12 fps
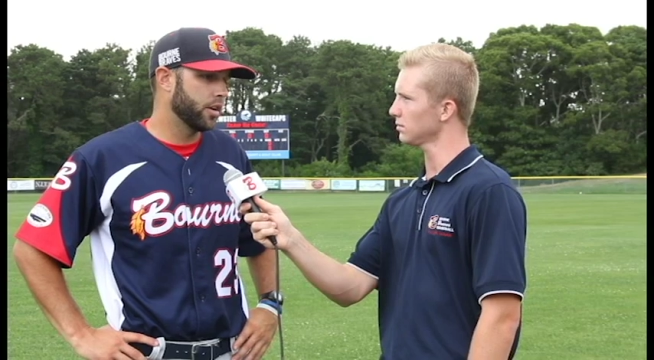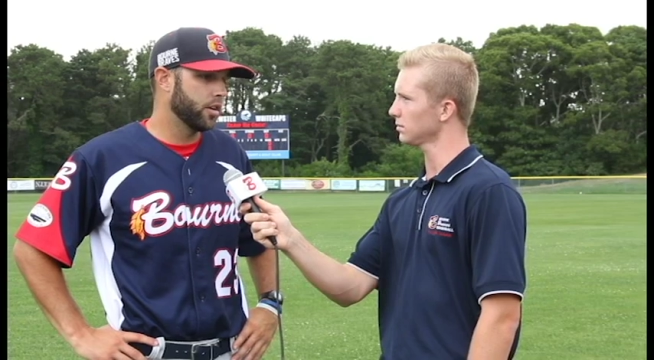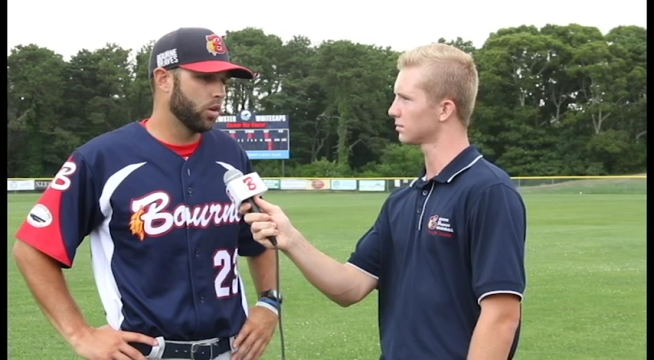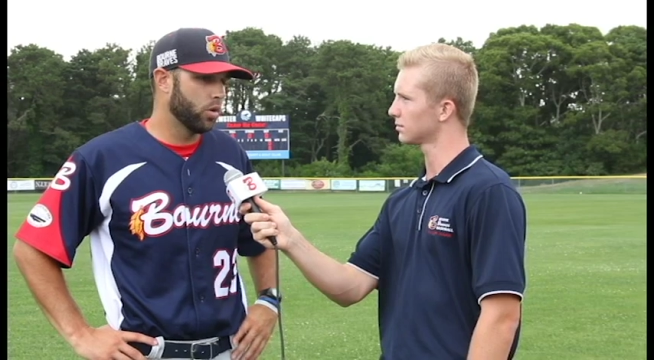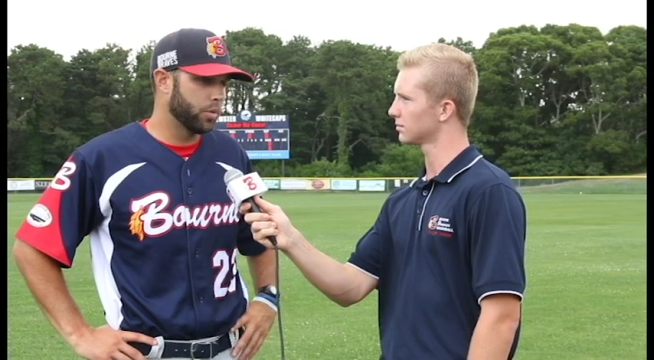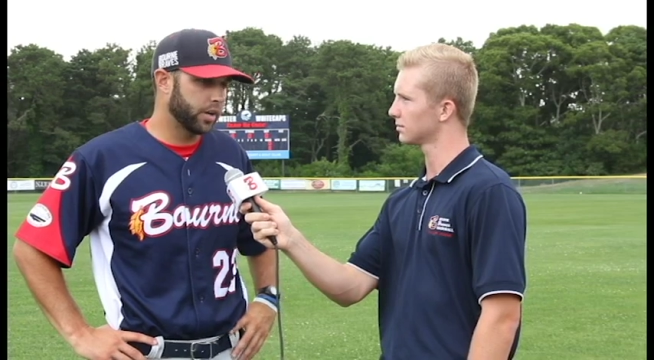Speaker 1: of
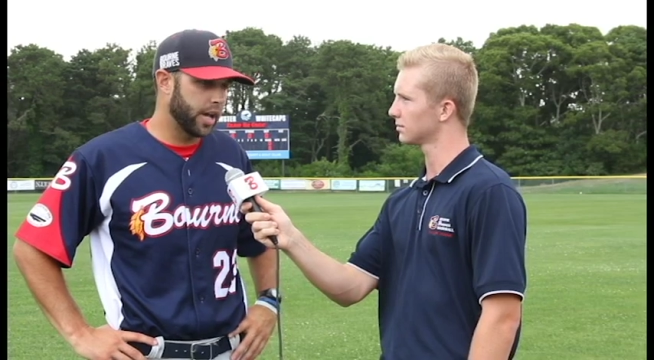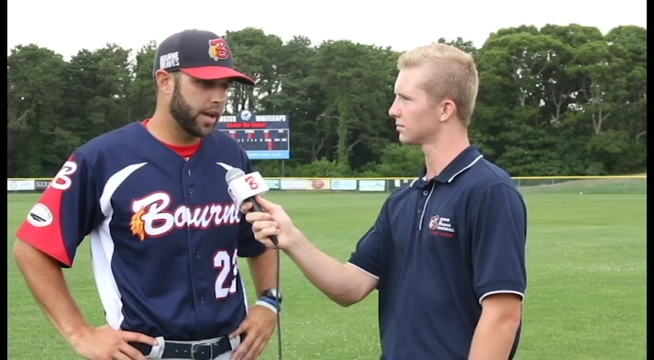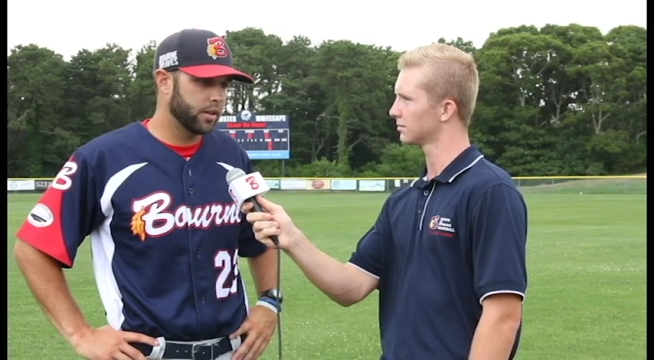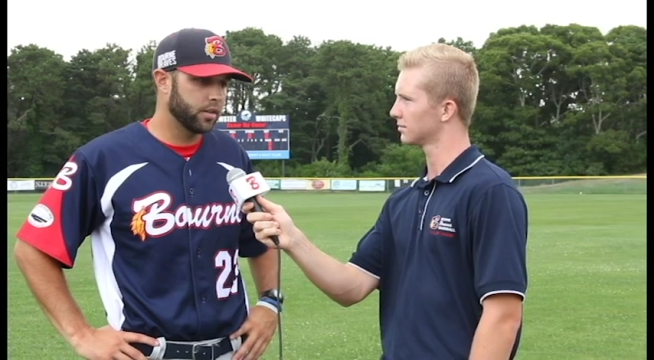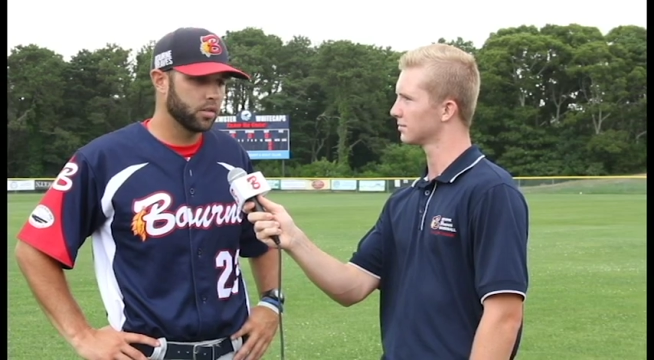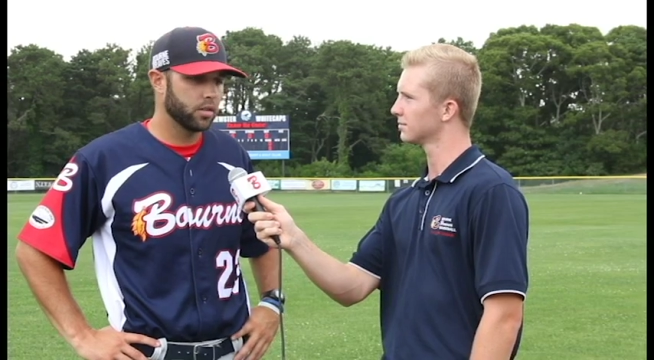know what we're
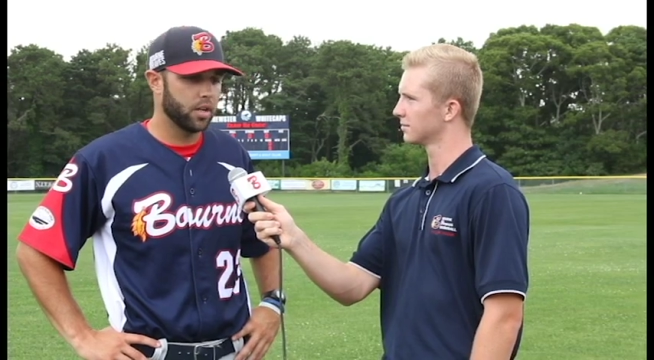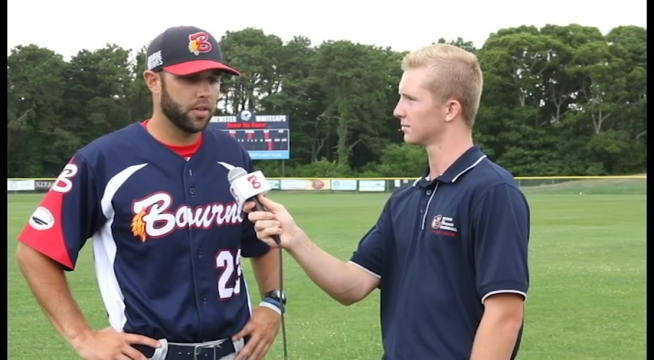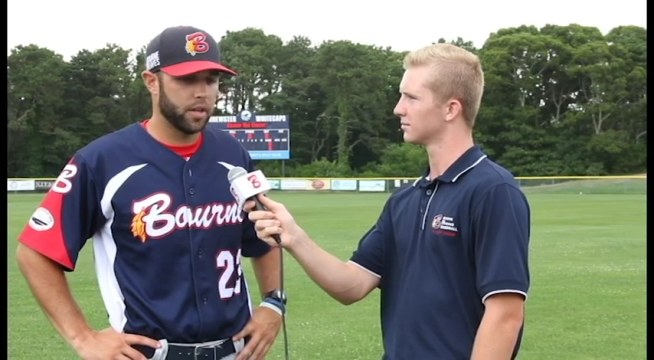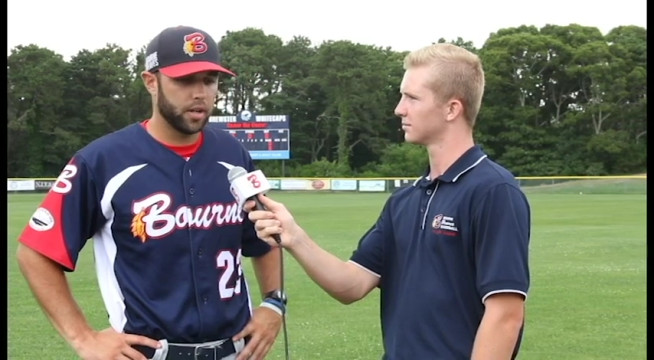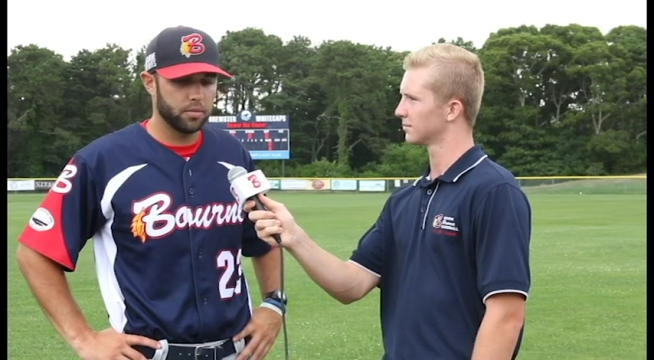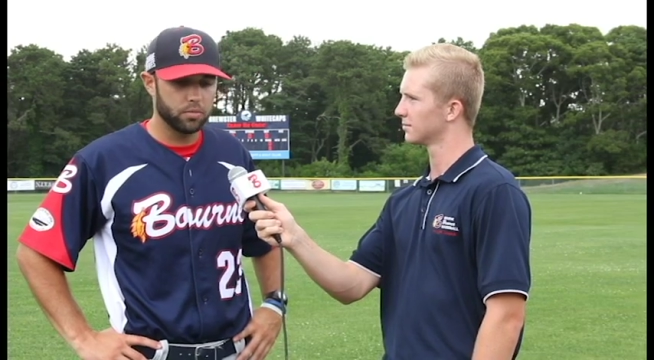getting, and
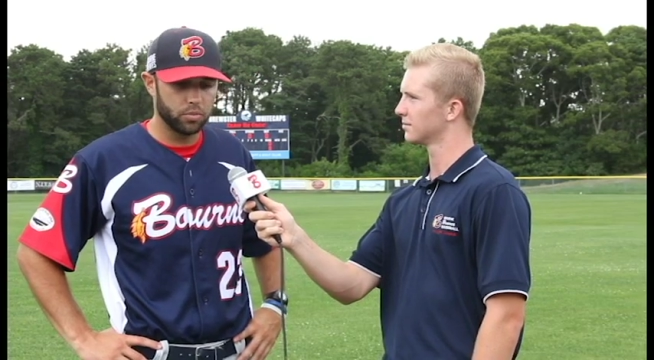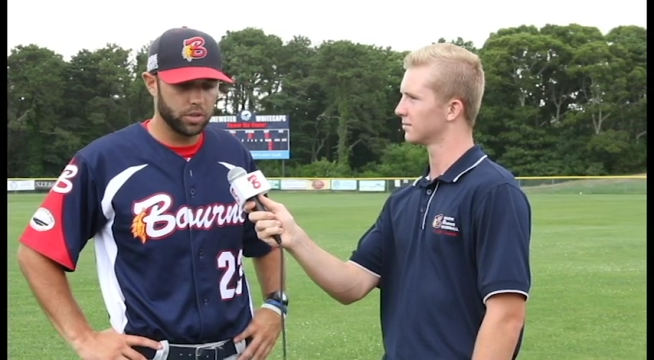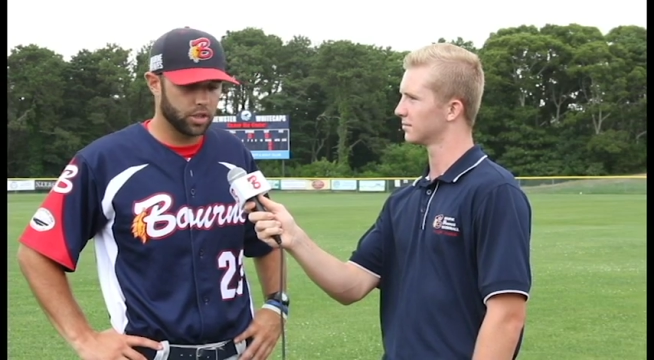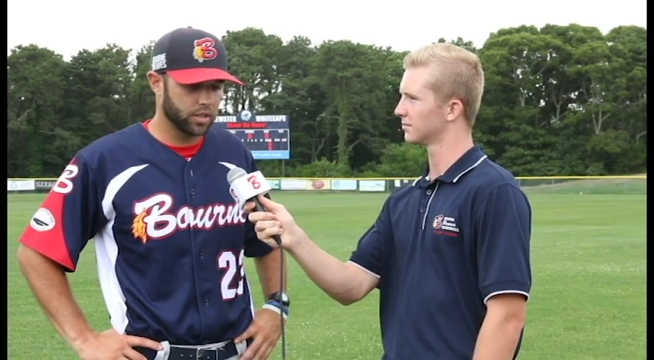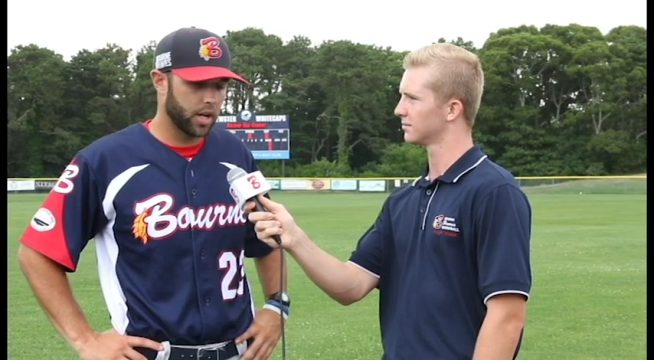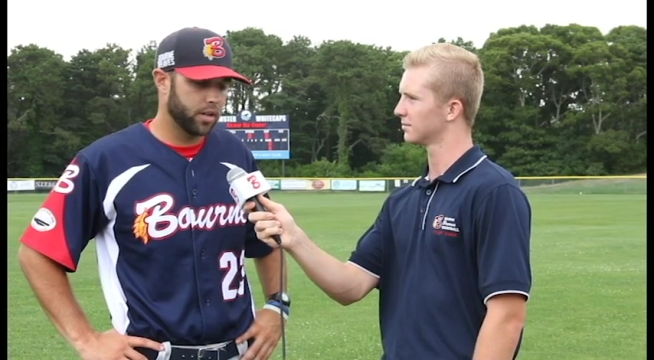then we
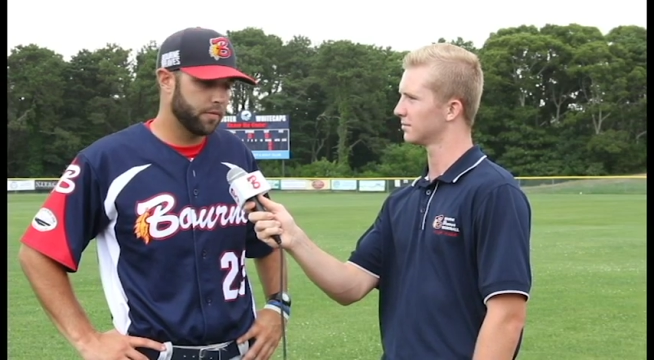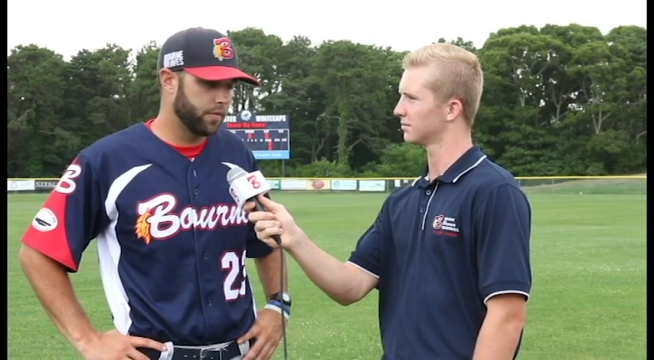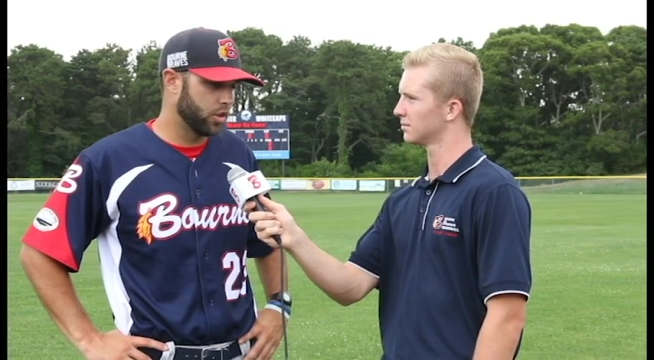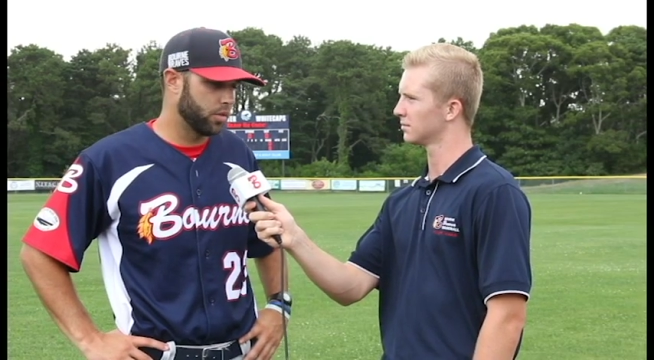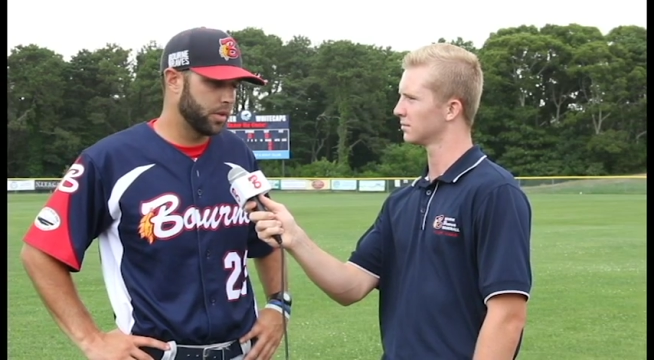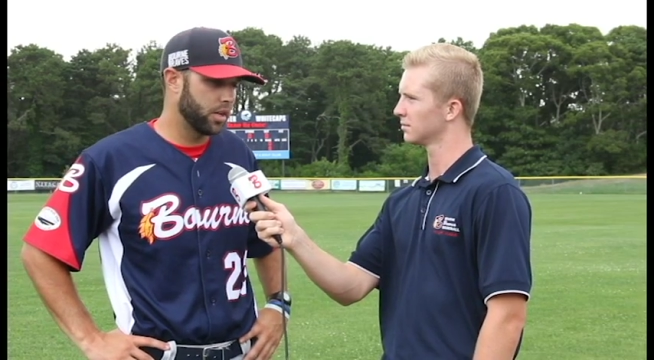just kind of
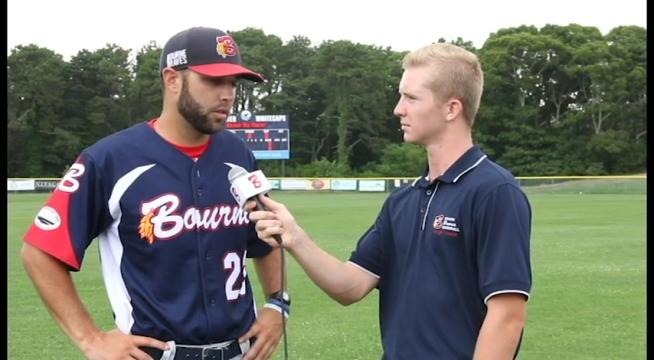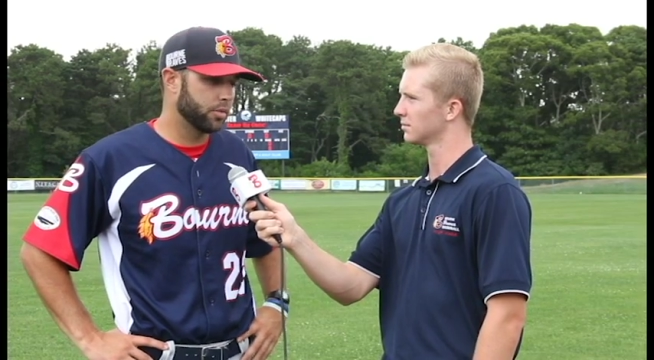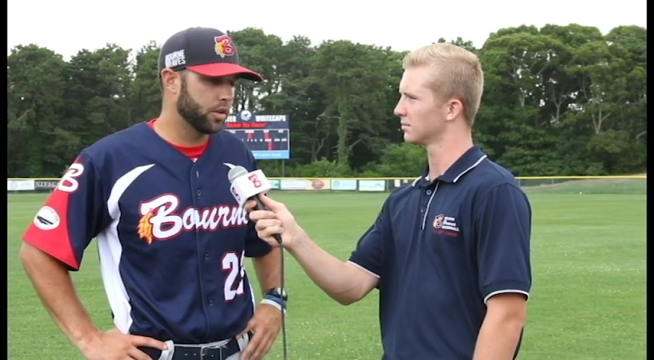fill them in in the